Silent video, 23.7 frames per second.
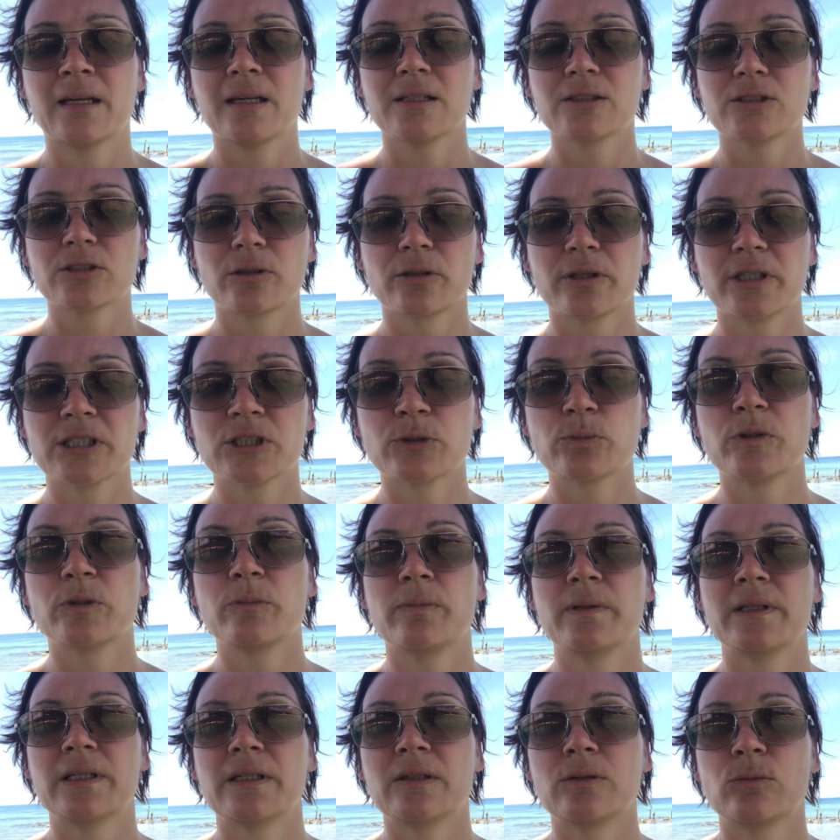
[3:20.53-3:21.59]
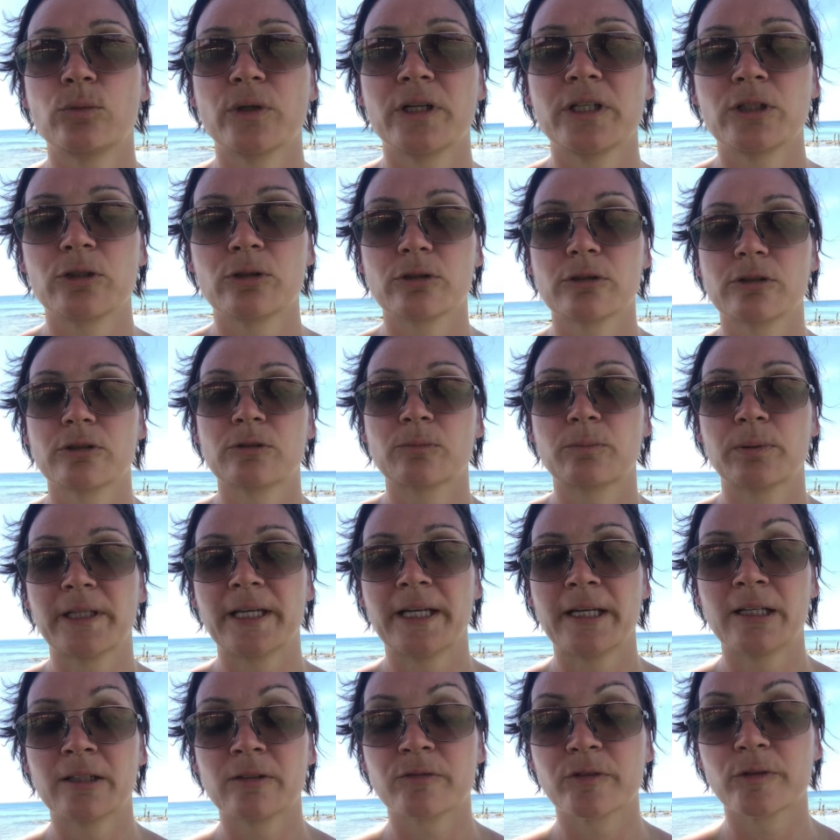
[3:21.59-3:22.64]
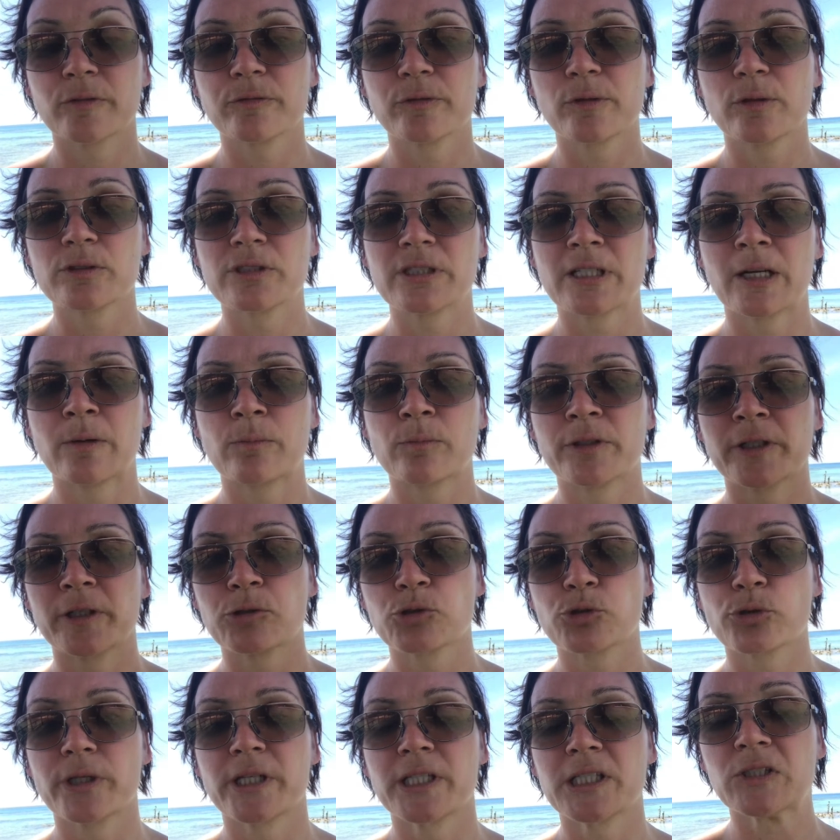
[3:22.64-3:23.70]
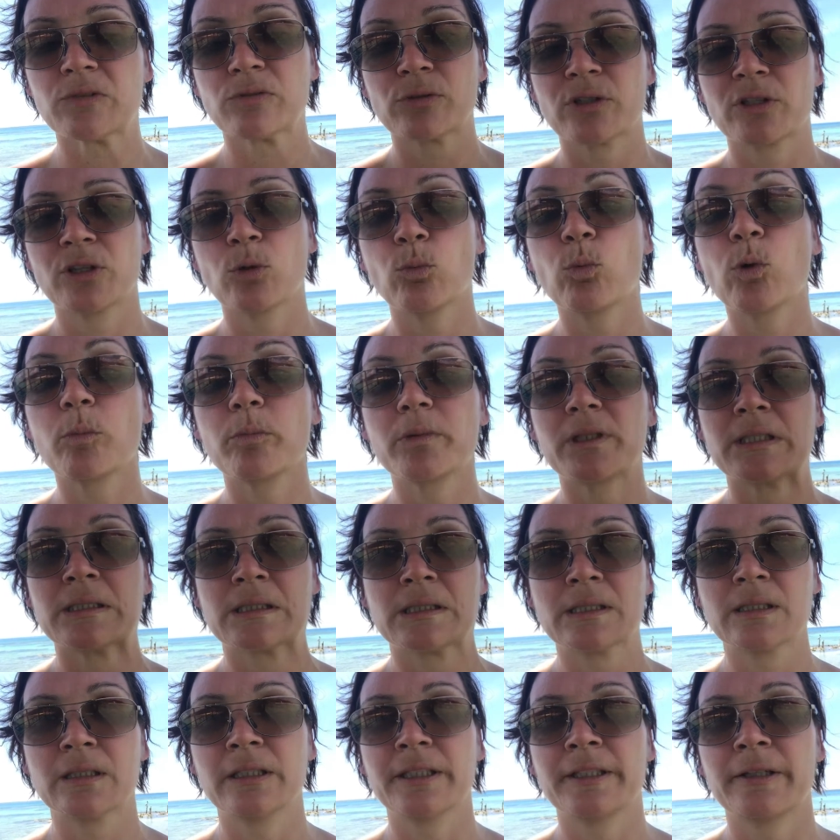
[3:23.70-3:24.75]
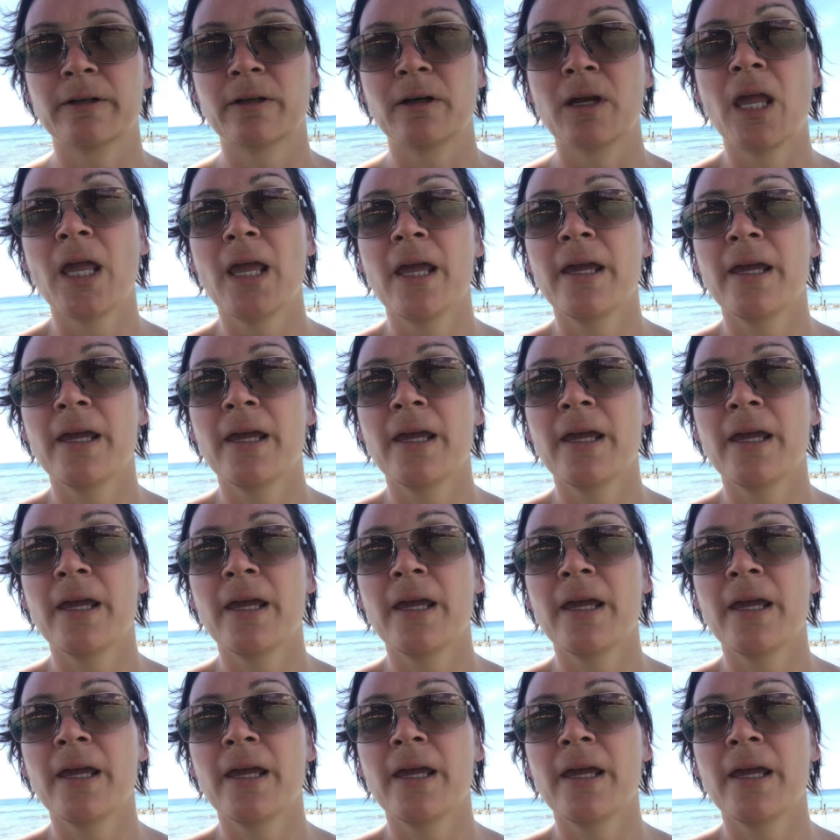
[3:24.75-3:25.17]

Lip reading: So this would be when you're planning for frozen embryo transfer and the woman is clear.